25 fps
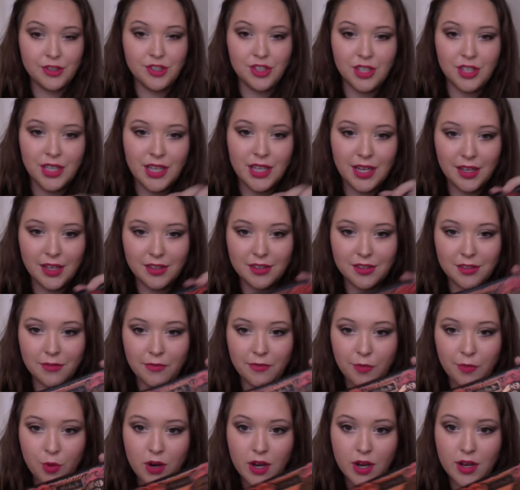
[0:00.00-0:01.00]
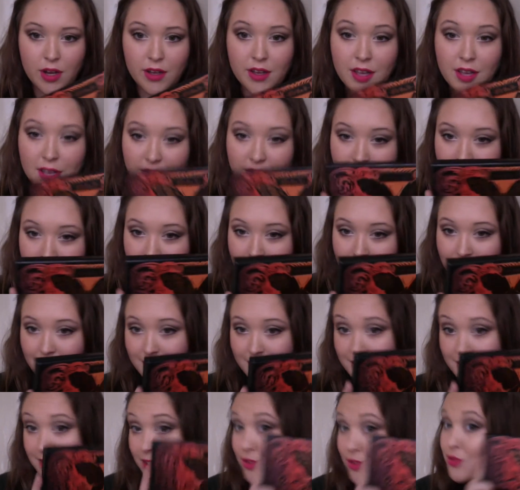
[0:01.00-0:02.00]
You can get it at Sephora and
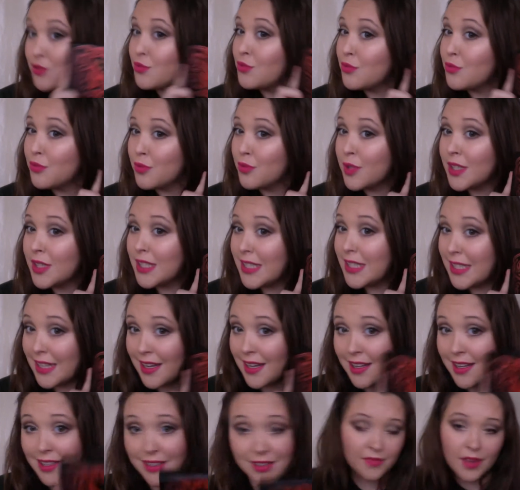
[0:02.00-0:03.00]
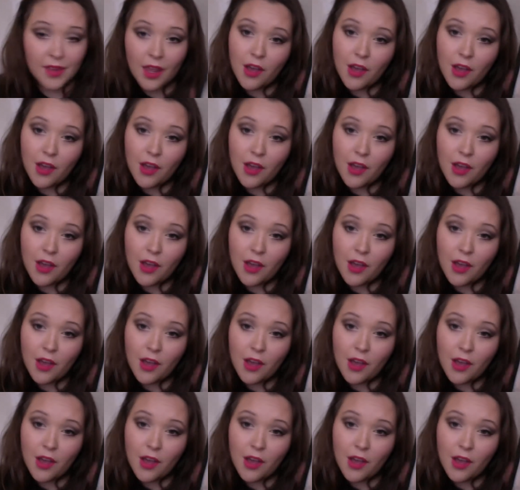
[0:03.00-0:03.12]
it is really nice.